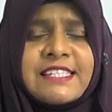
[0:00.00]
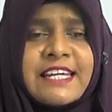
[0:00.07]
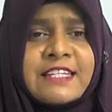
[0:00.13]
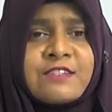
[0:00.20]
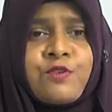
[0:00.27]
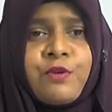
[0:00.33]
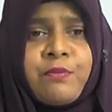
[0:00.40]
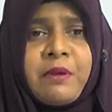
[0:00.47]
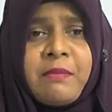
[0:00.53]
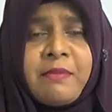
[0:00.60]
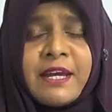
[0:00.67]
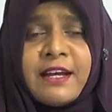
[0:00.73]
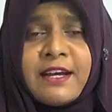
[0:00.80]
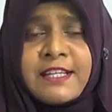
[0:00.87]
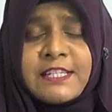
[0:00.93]
It could be
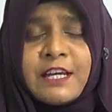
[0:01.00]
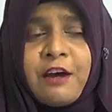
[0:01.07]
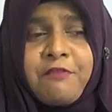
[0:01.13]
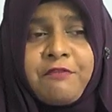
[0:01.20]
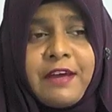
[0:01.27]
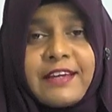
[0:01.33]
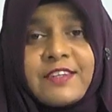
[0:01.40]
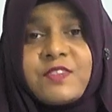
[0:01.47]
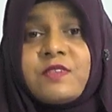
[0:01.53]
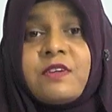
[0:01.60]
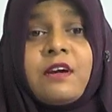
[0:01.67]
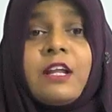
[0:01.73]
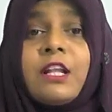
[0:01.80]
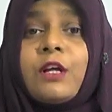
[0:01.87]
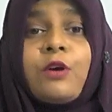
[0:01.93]
because of
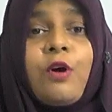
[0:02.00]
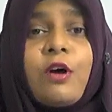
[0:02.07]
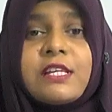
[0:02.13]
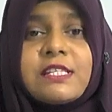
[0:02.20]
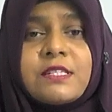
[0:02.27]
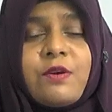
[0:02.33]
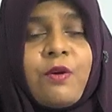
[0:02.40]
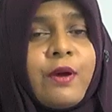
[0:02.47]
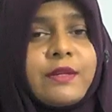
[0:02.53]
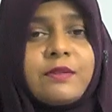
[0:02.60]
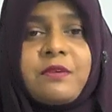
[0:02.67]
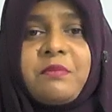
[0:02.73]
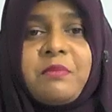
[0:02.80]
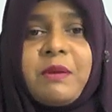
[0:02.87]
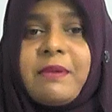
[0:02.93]
external cost or it
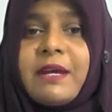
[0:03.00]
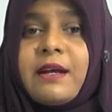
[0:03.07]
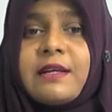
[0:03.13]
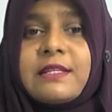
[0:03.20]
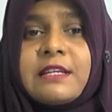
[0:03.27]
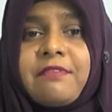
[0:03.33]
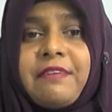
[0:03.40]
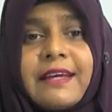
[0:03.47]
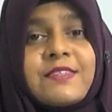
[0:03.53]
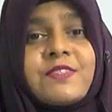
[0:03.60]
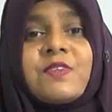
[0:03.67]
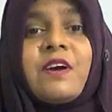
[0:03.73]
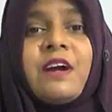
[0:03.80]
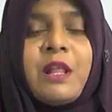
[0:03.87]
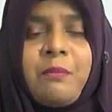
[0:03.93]
could be because of
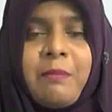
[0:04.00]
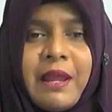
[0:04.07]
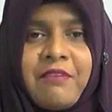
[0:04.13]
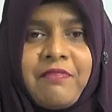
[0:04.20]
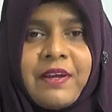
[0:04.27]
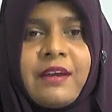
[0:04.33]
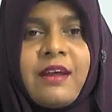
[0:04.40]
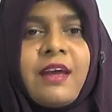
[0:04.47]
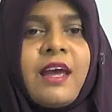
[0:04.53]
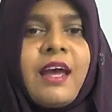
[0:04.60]
external benefit.